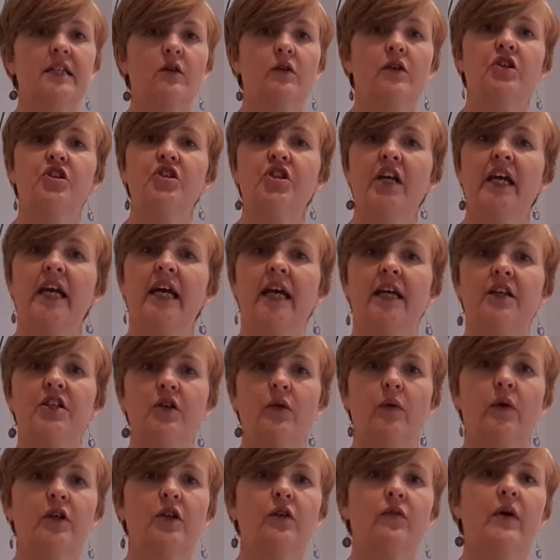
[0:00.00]
on a chair, do
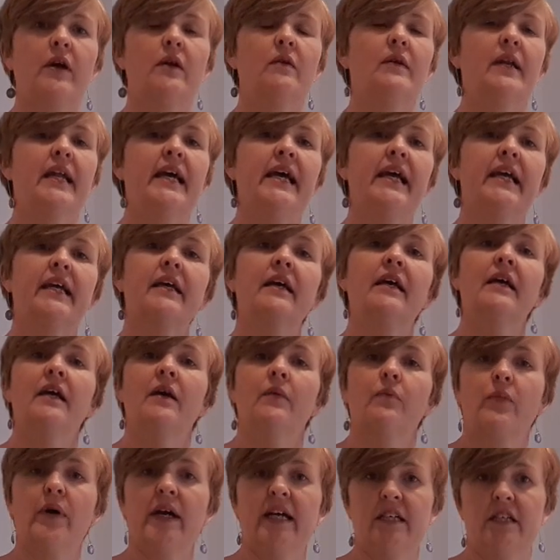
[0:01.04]
it on your own leg,
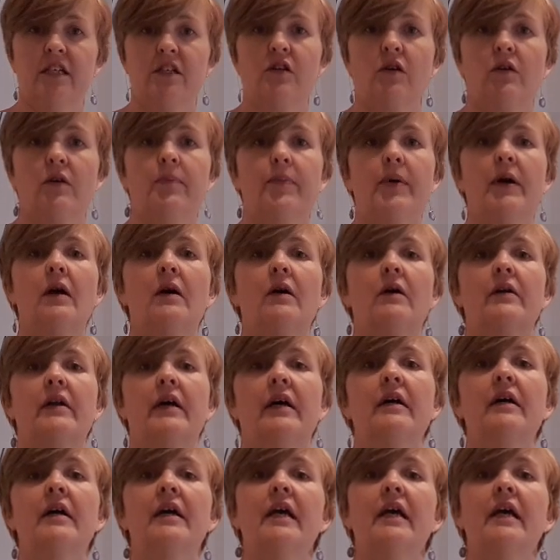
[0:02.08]
practice on a partner.